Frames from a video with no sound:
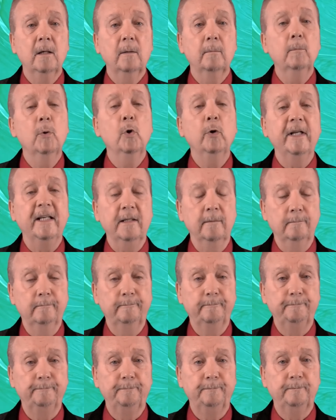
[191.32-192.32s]
Moody.
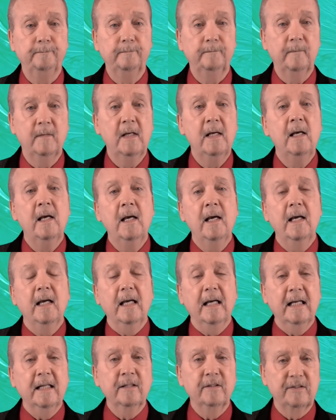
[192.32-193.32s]

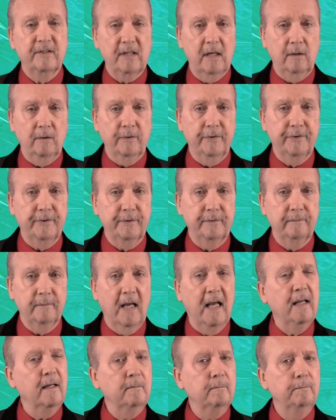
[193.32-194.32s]
Insults
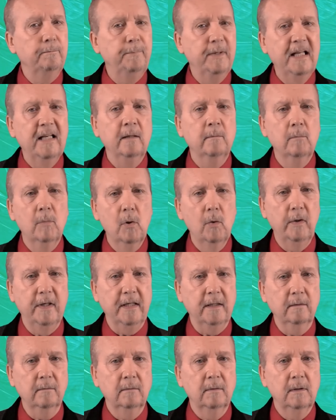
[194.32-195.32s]
and being
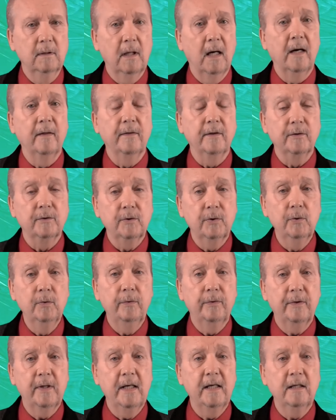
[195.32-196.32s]
moody are the two
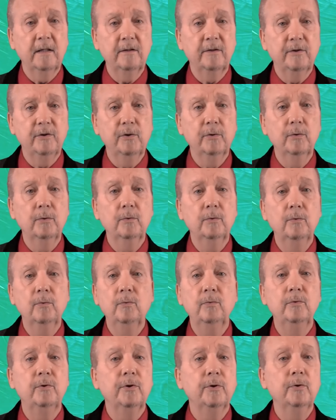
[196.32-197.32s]
things
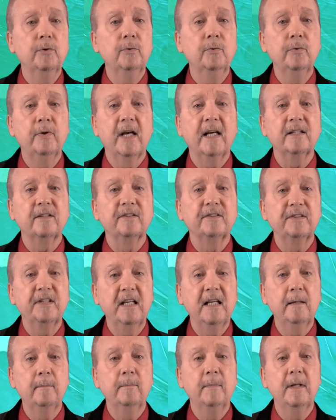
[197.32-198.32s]
you do that
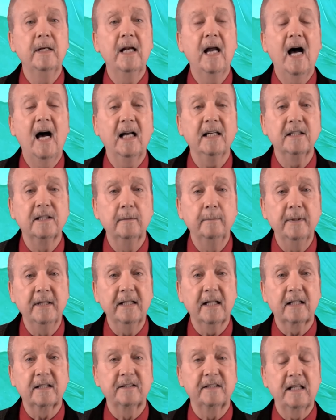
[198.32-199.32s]
seem not to be
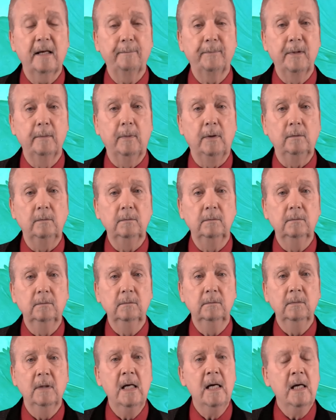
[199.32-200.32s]
acceptable.
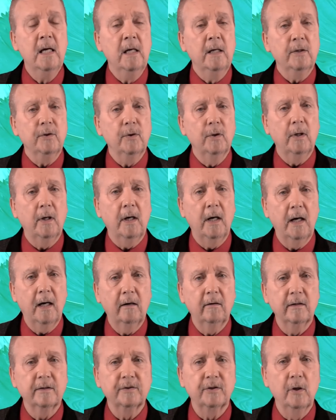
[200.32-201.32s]
Your
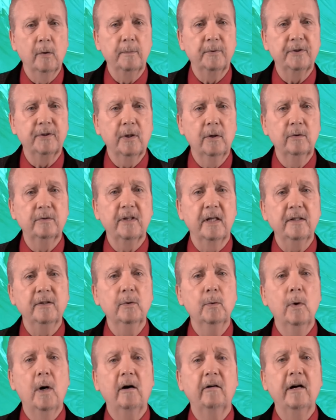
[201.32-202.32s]
horoscope shows that
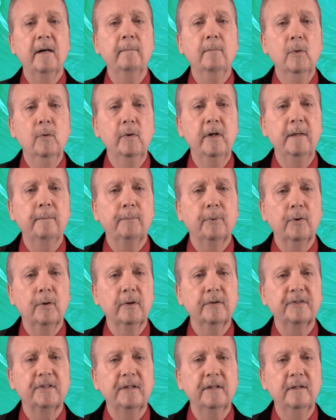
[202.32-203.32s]
you are a moody
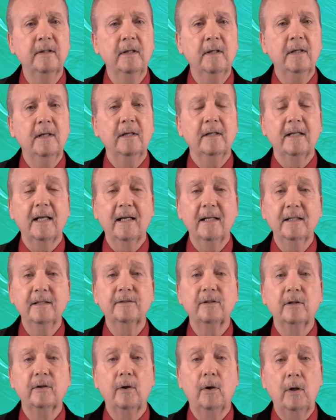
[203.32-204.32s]
person that
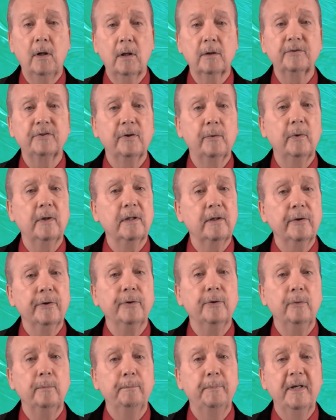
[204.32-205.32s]
is also a
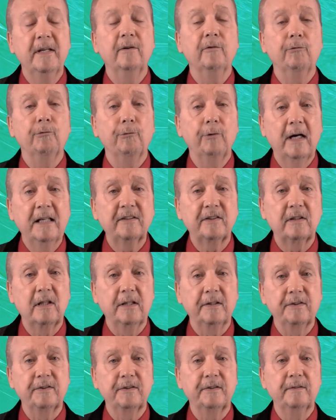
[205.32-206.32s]
little bit
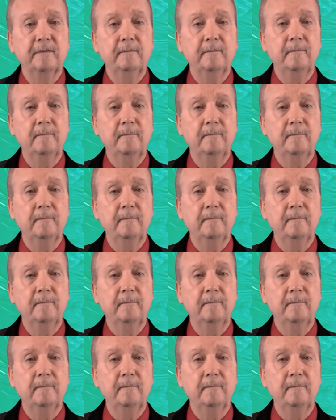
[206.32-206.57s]
restless,